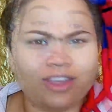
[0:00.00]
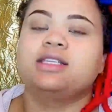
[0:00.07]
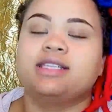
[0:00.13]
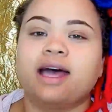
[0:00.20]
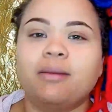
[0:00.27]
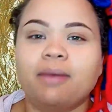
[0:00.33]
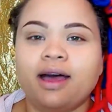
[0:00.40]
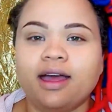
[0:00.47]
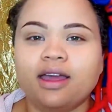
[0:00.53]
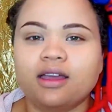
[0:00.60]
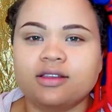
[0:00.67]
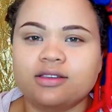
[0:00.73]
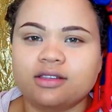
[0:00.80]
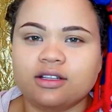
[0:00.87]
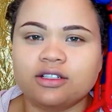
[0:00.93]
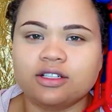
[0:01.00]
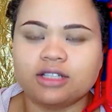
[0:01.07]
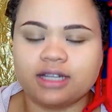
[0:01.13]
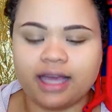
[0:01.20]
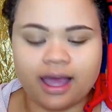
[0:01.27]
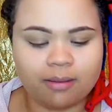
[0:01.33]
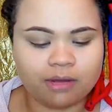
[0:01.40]
To set my concealer
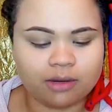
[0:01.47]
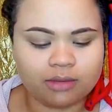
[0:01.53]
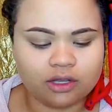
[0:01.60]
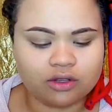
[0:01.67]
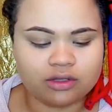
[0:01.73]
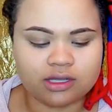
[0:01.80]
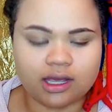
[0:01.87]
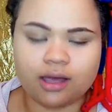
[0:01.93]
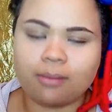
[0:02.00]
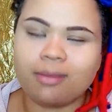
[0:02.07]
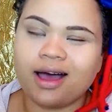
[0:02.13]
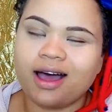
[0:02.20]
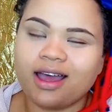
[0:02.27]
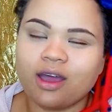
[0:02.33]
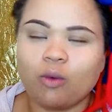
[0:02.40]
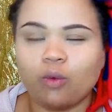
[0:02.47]
today, I'm going to be using my